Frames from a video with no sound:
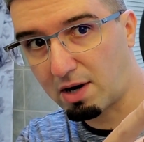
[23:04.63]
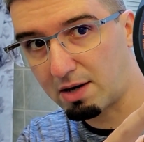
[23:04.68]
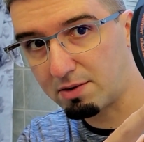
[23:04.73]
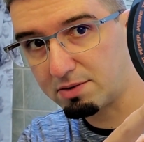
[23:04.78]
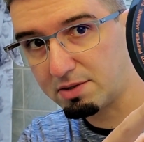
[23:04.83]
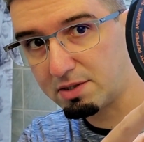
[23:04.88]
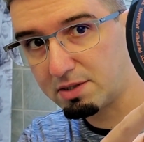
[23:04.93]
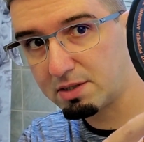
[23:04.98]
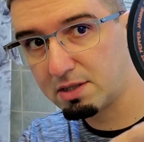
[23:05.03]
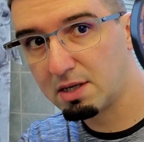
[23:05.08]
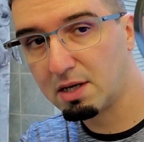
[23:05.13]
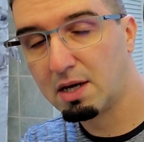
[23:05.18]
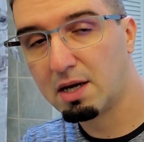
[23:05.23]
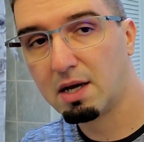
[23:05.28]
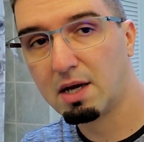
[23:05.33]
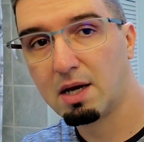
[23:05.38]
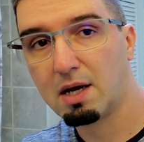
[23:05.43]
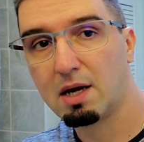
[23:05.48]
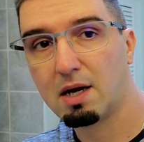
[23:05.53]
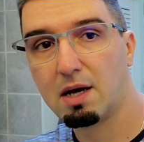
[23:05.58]
4 ounce,
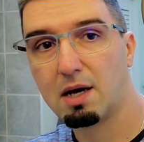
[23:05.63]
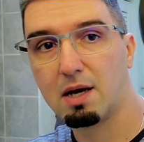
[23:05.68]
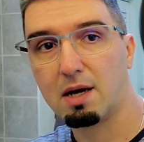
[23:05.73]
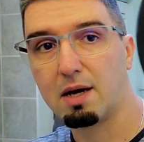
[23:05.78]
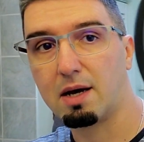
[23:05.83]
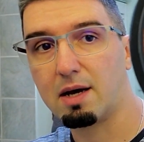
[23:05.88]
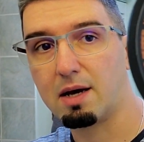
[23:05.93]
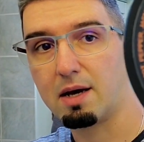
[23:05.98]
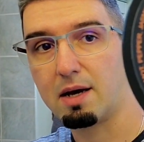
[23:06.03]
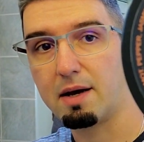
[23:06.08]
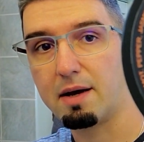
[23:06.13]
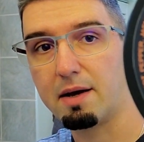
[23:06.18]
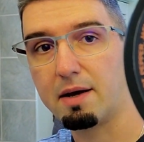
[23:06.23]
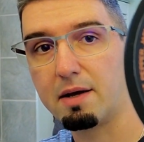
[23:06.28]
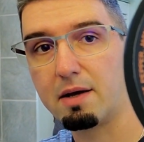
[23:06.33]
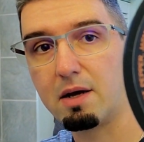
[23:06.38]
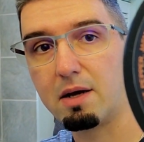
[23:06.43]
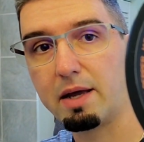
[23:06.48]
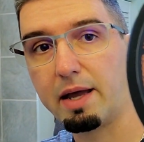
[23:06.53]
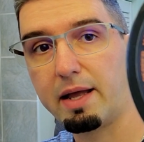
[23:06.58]

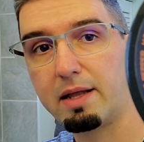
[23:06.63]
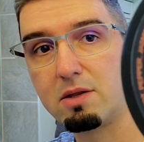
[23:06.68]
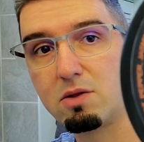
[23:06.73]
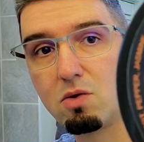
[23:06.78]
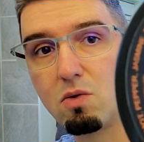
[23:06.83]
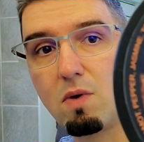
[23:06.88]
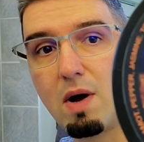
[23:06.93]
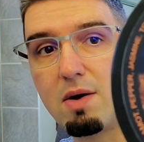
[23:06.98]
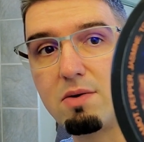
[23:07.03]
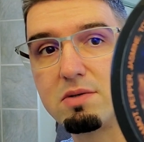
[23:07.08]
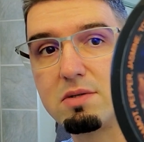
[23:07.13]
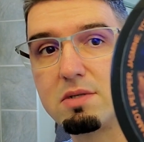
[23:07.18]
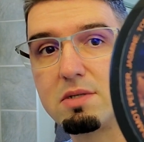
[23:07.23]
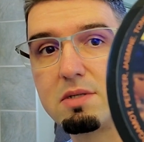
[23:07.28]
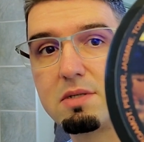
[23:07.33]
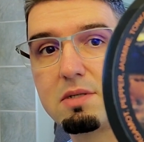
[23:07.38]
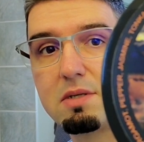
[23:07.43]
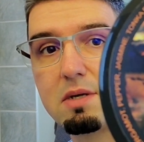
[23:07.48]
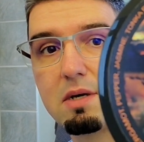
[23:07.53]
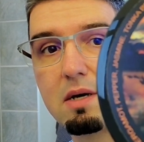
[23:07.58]
and 2
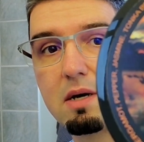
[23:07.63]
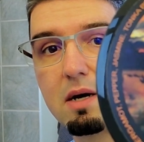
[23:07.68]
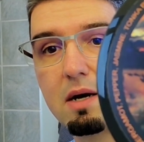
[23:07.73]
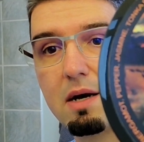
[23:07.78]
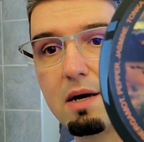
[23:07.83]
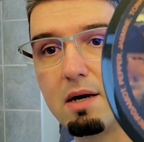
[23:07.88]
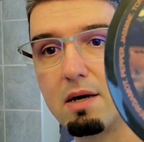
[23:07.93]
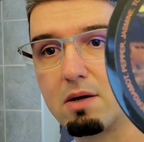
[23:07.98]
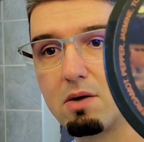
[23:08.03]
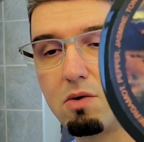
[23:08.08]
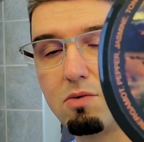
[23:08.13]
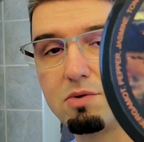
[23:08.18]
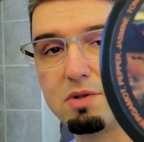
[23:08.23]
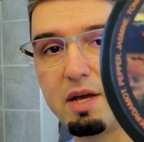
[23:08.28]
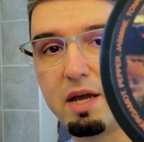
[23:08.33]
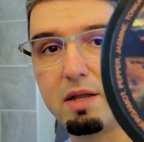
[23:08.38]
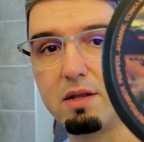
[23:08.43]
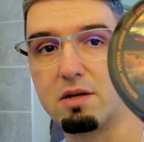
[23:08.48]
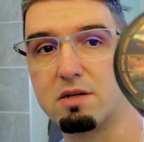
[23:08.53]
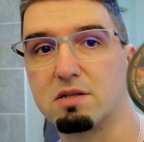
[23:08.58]
ounce
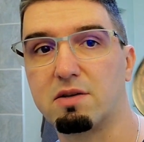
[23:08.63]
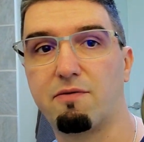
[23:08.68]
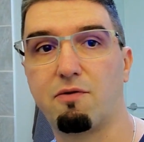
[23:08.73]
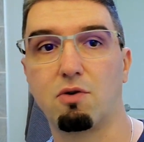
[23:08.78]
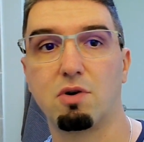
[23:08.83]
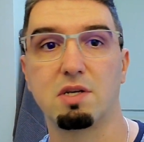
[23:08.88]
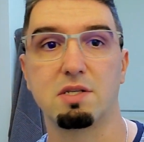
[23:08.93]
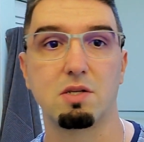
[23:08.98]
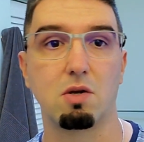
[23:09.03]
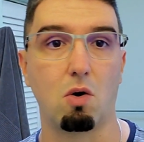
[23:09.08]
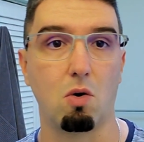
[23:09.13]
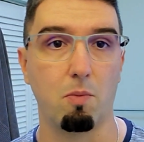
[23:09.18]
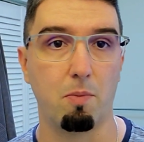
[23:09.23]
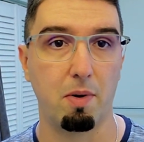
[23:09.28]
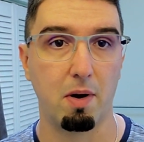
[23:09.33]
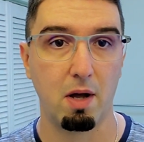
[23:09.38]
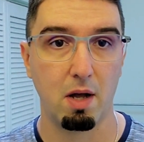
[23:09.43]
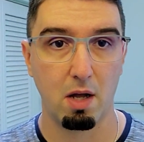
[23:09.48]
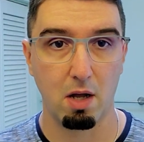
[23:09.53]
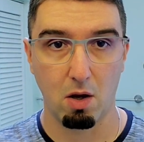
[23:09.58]
containers for the
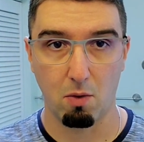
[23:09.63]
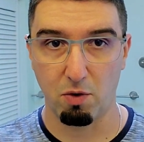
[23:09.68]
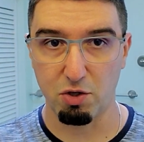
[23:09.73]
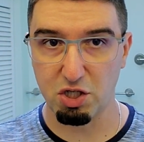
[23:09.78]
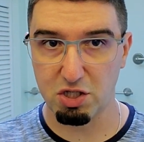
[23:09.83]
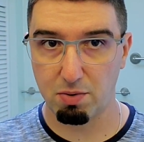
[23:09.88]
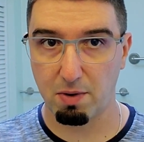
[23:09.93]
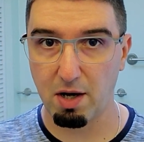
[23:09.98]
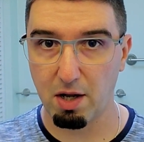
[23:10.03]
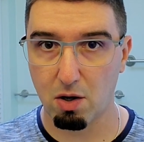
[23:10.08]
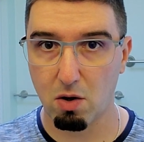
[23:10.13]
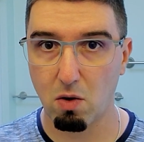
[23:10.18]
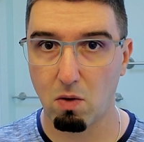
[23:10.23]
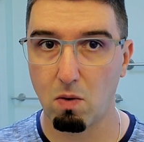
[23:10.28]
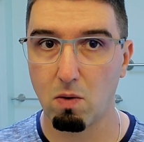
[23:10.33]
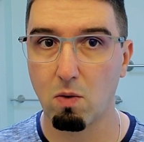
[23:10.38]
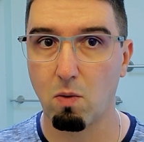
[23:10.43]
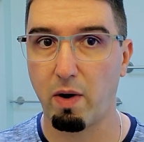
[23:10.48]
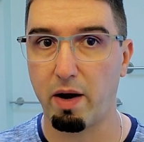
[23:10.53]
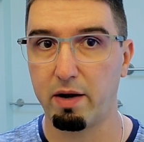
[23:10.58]
soap, which is really
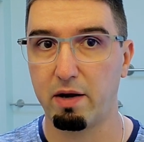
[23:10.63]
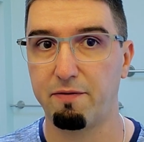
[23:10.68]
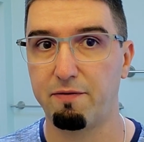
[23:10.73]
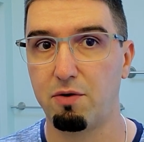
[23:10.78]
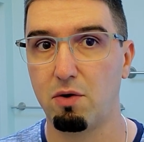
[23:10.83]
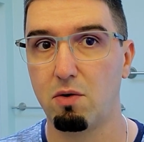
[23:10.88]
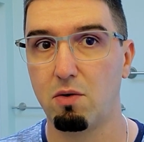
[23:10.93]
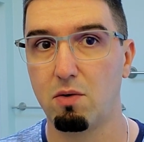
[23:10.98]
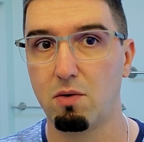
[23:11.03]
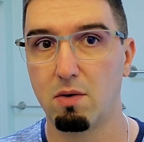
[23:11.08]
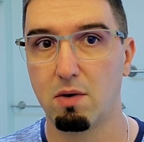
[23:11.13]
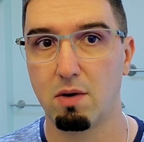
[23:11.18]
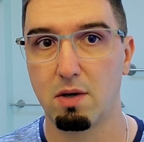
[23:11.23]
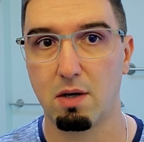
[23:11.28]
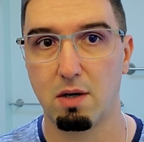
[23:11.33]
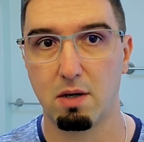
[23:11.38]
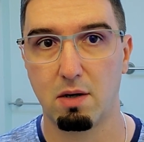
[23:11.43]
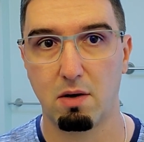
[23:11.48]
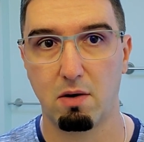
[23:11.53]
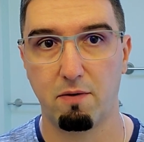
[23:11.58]
cool. Quite a few
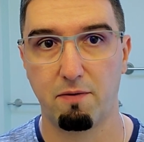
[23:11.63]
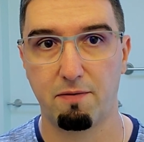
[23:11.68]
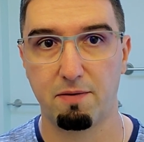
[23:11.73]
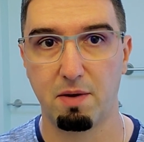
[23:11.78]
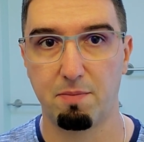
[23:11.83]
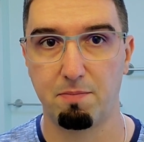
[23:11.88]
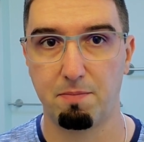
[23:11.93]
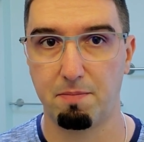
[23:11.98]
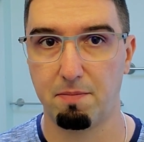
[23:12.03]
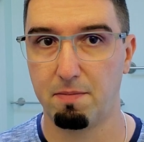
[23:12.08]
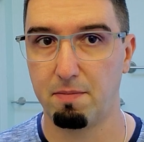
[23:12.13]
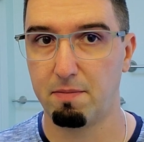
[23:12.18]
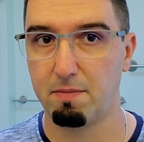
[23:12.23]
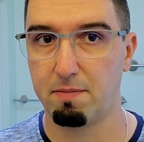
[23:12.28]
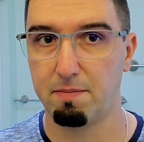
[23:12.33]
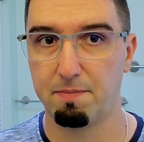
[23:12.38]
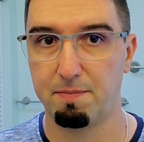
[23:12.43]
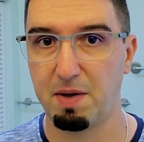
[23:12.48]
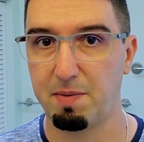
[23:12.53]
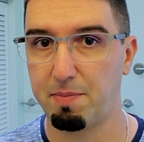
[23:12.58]
of the
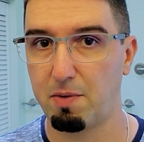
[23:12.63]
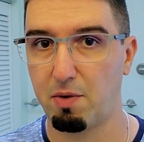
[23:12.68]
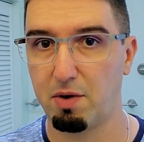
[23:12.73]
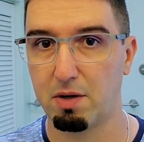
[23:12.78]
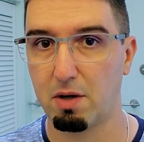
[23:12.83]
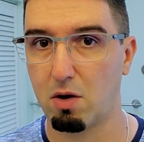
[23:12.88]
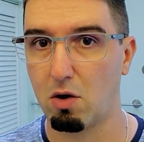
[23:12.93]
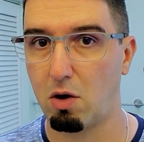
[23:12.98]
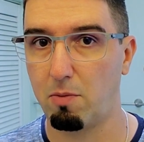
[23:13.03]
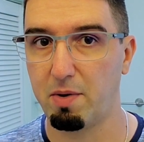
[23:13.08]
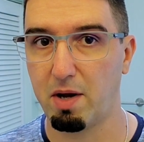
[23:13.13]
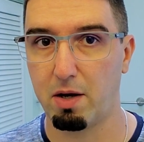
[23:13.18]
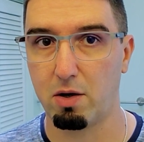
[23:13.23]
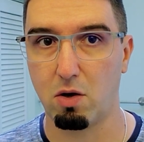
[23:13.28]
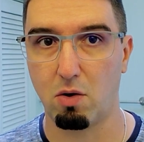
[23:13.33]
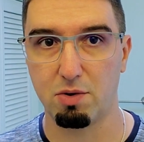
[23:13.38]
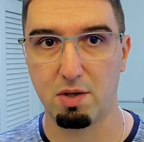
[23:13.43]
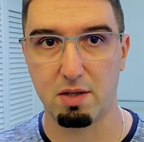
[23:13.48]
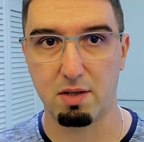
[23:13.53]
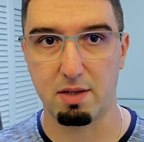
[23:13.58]
people in the hobby,
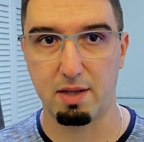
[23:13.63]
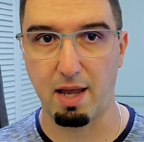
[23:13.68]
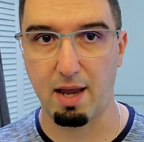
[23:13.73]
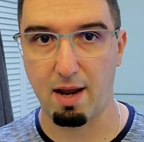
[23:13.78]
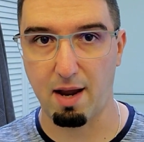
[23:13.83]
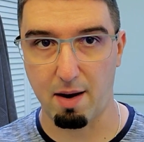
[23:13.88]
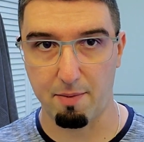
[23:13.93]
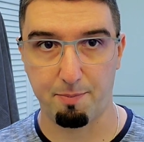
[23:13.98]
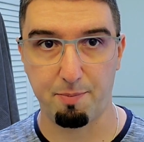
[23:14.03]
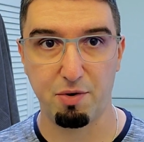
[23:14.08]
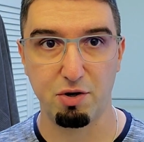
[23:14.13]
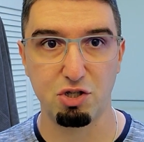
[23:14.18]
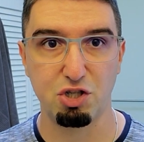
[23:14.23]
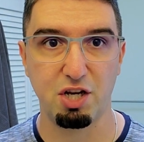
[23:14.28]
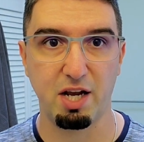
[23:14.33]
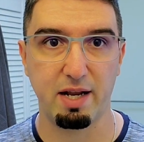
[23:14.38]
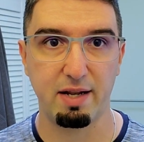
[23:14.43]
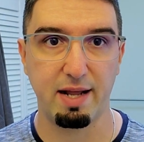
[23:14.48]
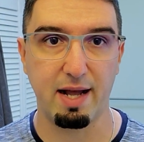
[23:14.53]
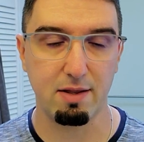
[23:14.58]
I know that they
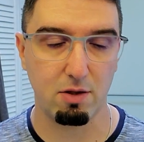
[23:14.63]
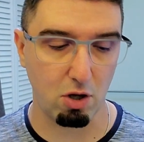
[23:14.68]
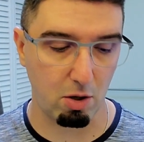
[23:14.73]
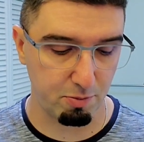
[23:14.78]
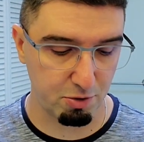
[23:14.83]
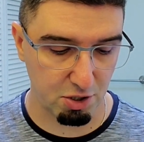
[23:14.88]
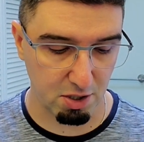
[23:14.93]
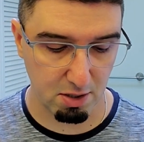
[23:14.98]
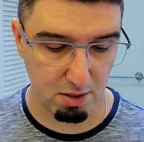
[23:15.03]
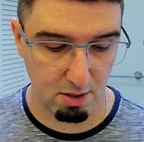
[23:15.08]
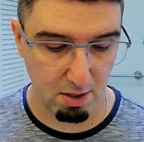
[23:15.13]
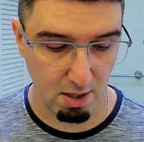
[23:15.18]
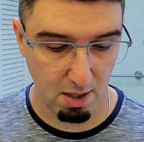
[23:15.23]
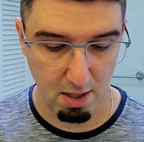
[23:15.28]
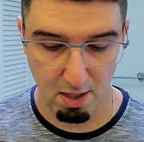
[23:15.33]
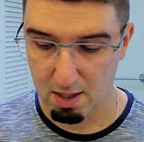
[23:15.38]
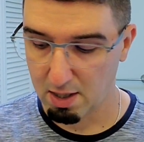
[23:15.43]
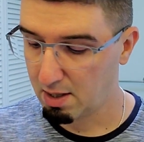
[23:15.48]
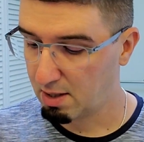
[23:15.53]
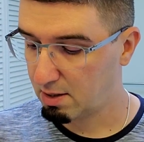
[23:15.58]
appreciate that option,
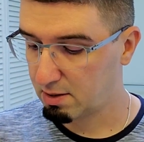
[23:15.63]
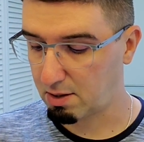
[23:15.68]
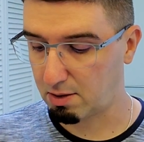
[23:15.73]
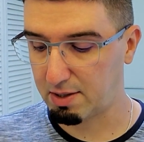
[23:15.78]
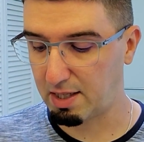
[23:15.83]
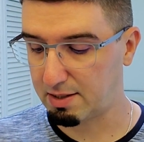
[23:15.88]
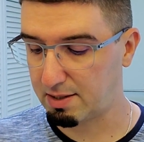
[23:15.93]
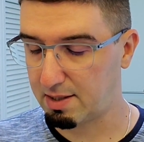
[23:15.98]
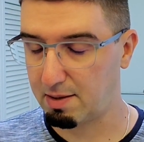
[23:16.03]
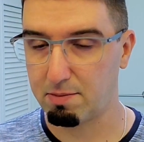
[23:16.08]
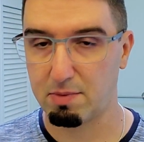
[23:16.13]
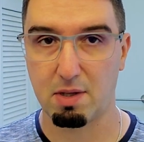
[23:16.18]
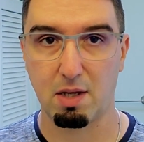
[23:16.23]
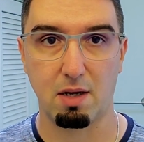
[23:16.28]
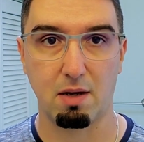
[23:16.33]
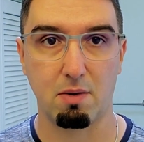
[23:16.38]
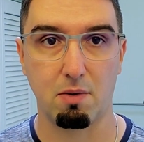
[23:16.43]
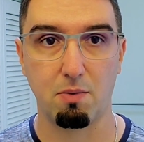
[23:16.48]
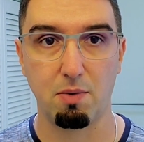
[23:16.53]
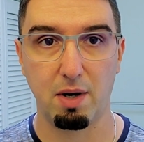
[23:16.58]
so that's
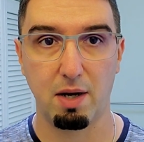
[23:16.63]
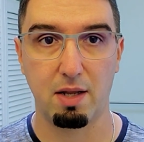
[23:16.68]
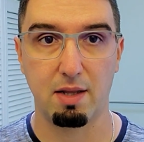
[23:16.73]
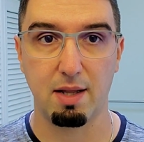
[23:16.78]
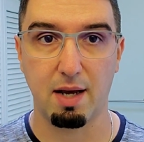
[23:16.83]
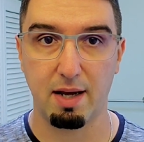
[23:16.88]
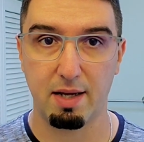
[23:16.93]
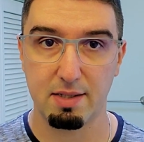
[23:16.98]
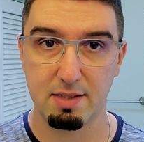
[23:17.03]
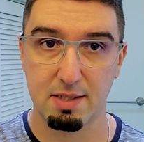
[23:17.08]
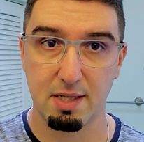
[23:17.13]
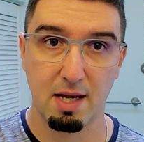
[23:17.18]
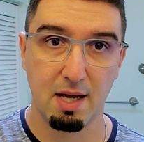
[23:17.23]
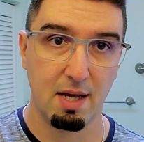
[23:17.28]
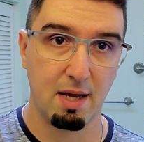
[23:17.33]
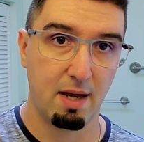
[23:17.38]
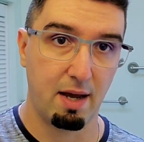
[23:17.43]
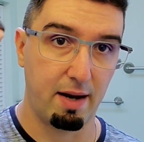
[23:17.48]
something really nice.